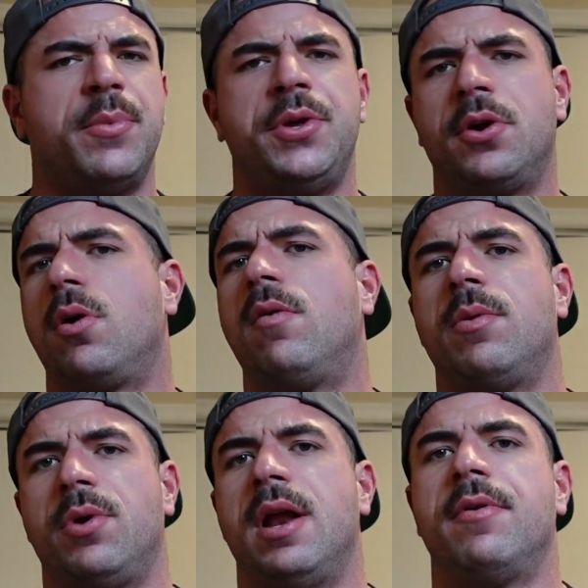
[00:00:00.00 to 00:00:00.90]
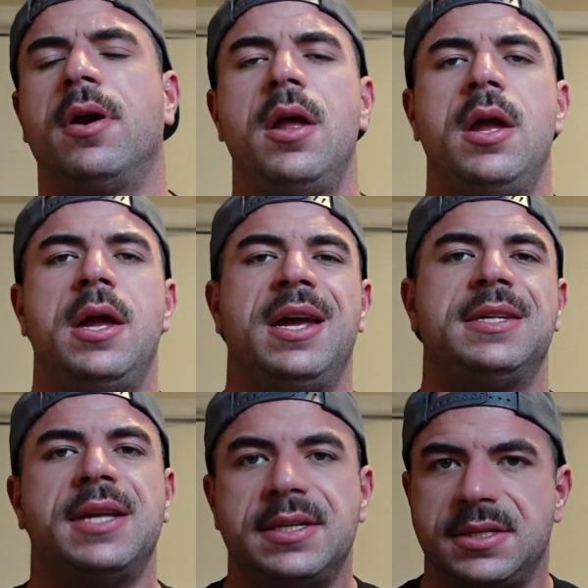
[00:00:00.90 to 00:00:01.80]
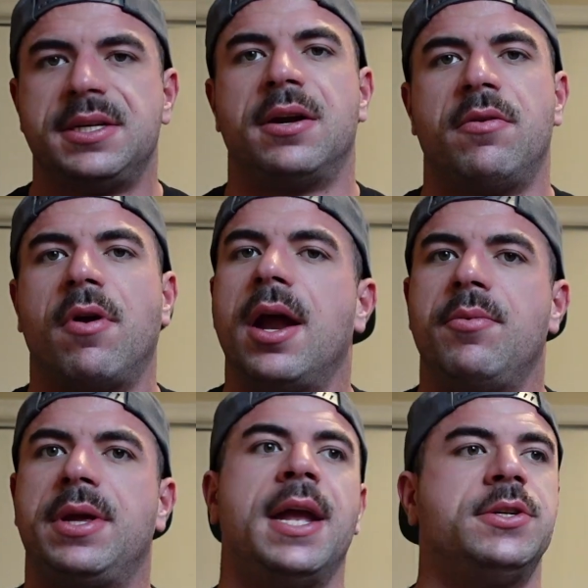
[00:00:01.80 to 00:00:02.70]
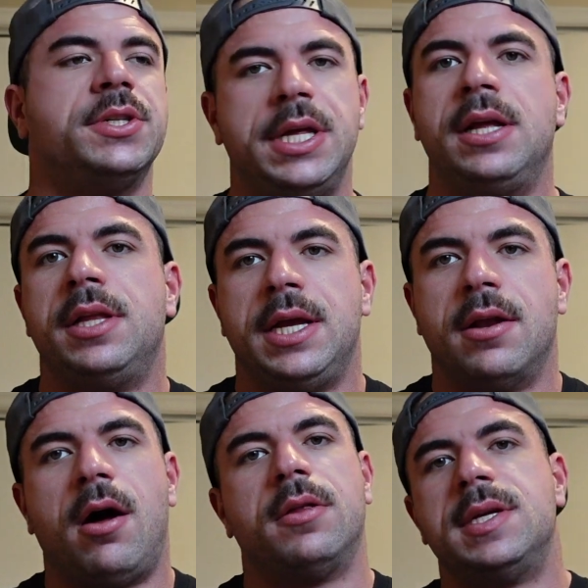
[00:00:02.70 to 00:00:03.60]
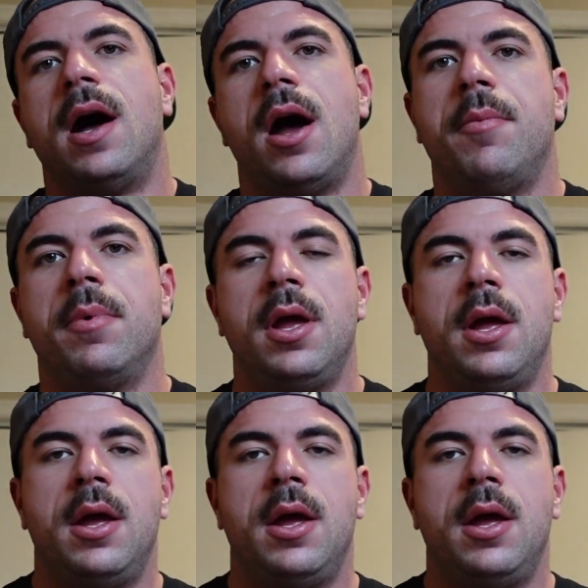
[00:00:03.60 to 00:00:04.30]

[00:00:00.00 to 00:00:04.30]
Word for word: family, your girlfriend, whatever is necessary, right? We can't just eat clean all the time,